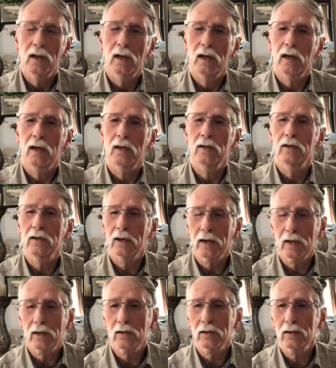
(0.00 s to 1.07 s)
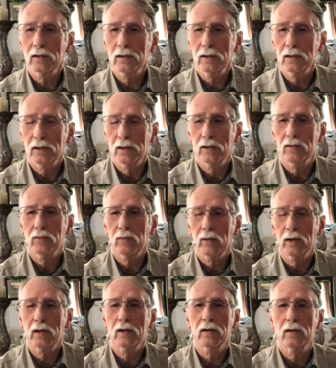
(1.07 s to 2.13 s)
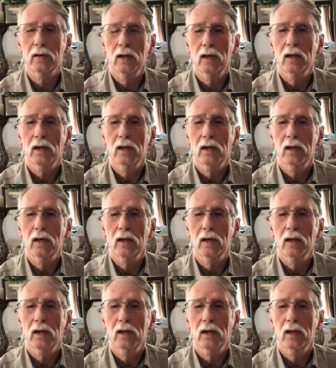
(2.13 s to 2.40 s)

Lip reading: and there is where